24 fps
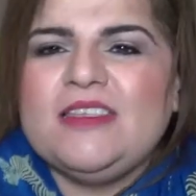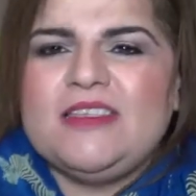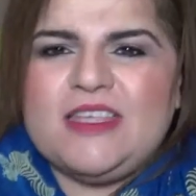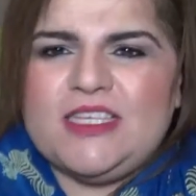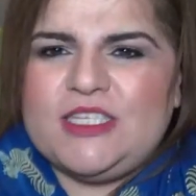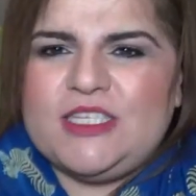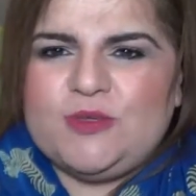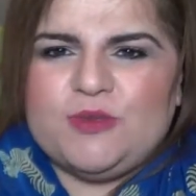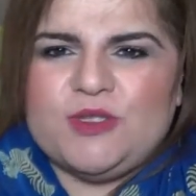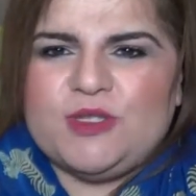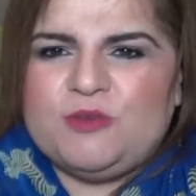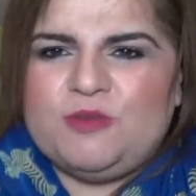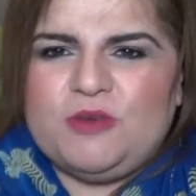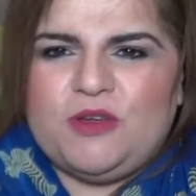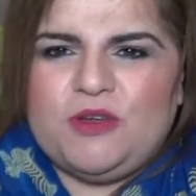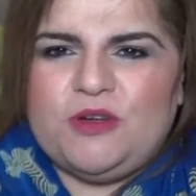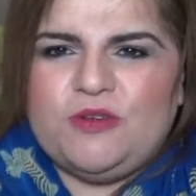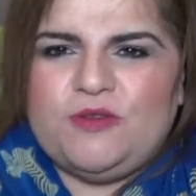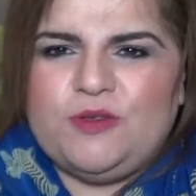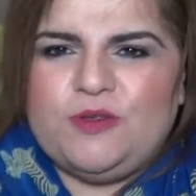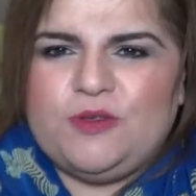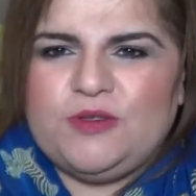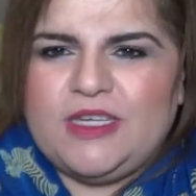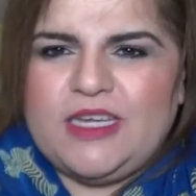This was
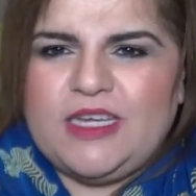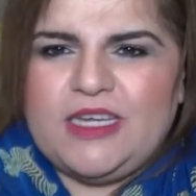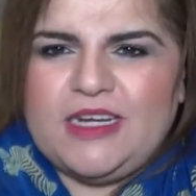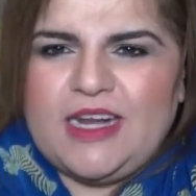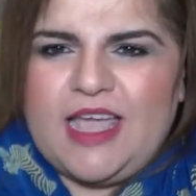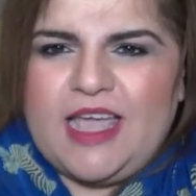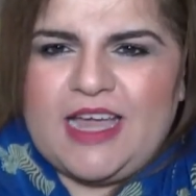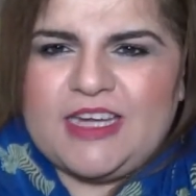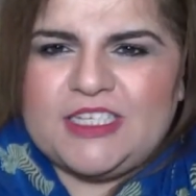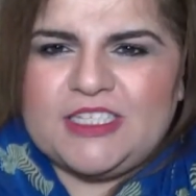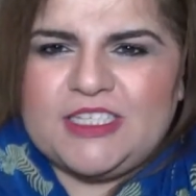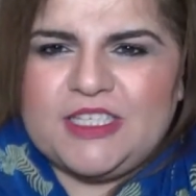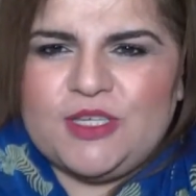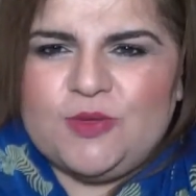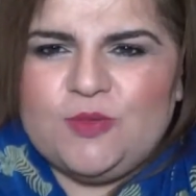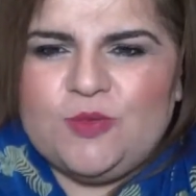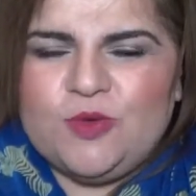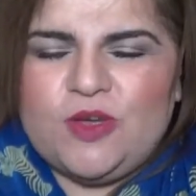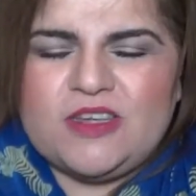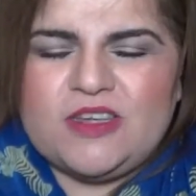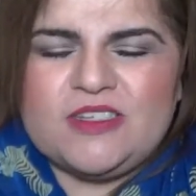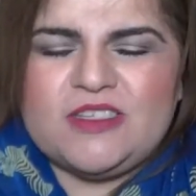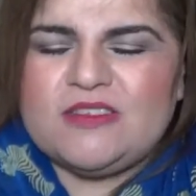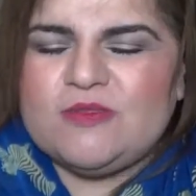beautiful. It actually
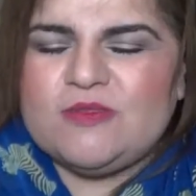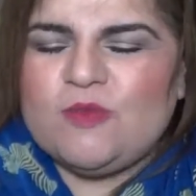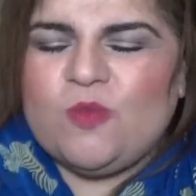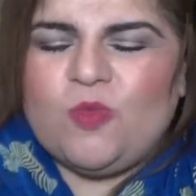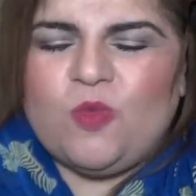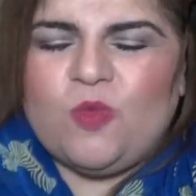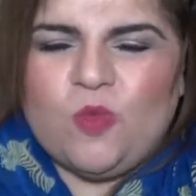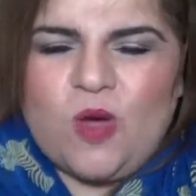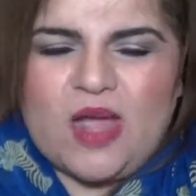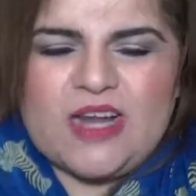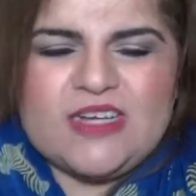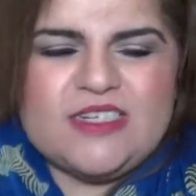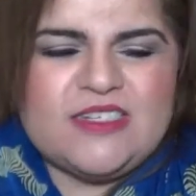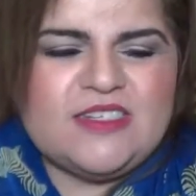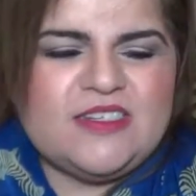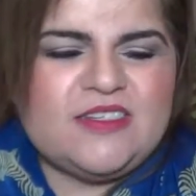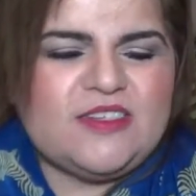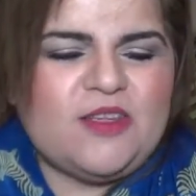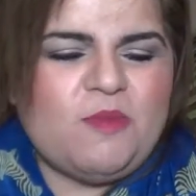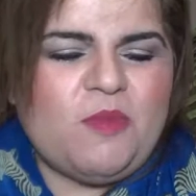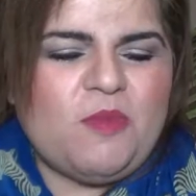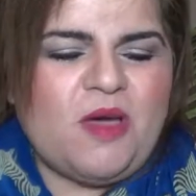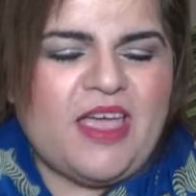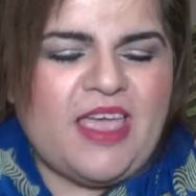worked
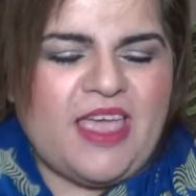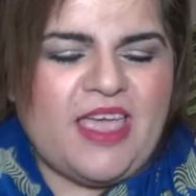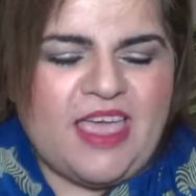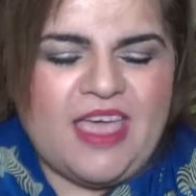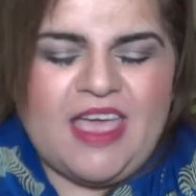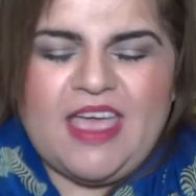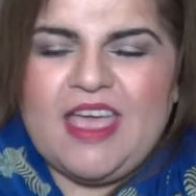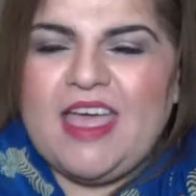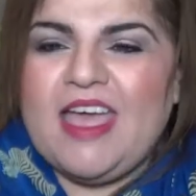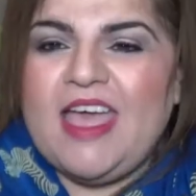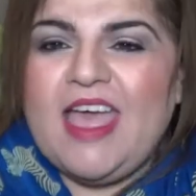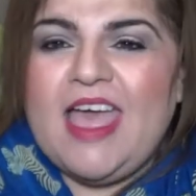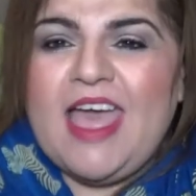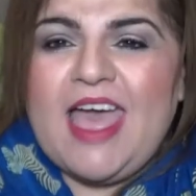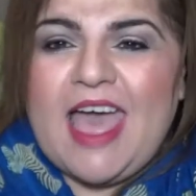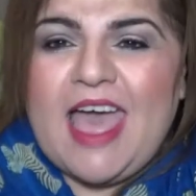wonders on my hair.